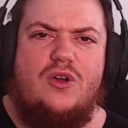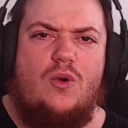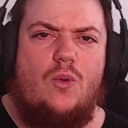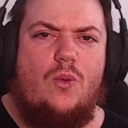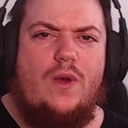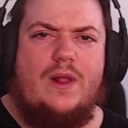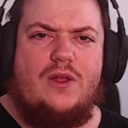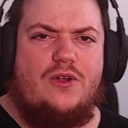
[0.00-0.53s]

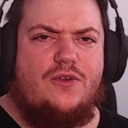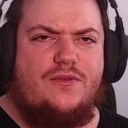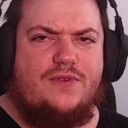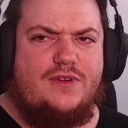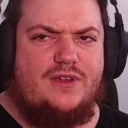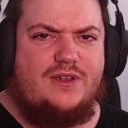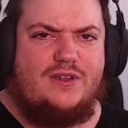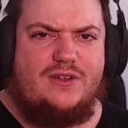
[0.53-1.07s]
well
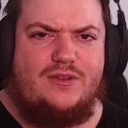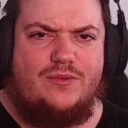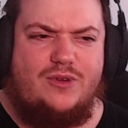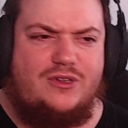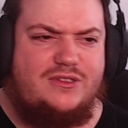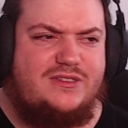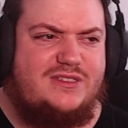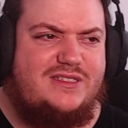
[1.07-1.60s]
over,
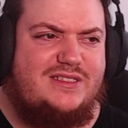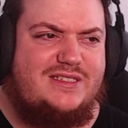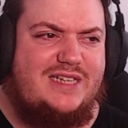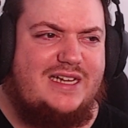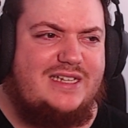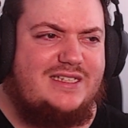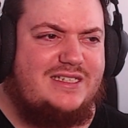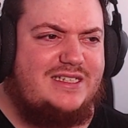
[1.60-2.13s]
what,
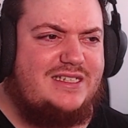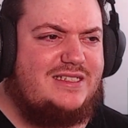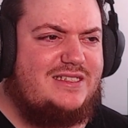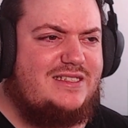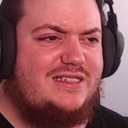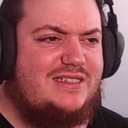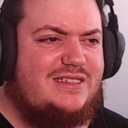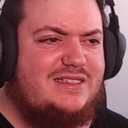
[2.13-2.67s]
ten years
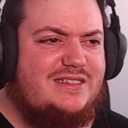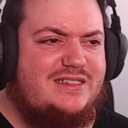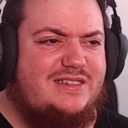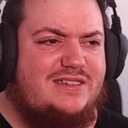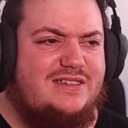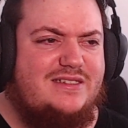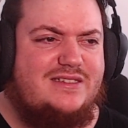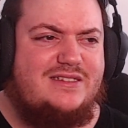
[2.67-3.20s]

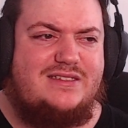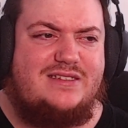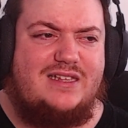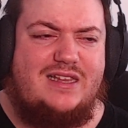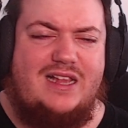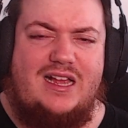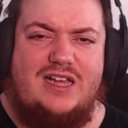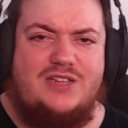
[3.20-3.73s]
since the
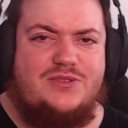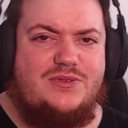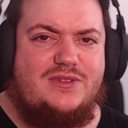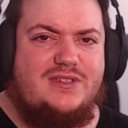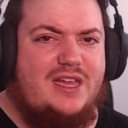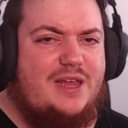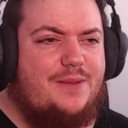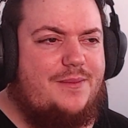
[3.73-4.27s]
last one
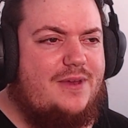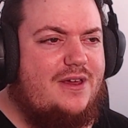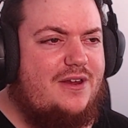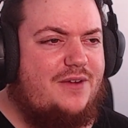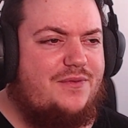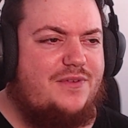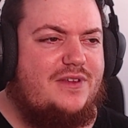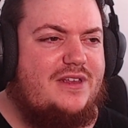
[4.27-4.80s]
came out.
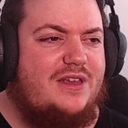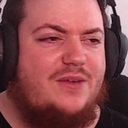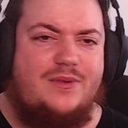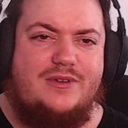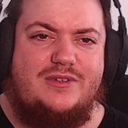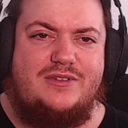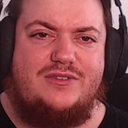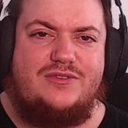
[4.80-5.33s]
I forget
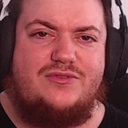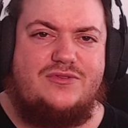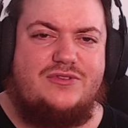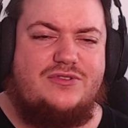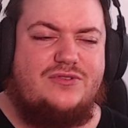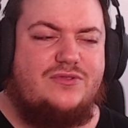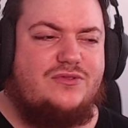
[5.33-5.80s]
when Crystal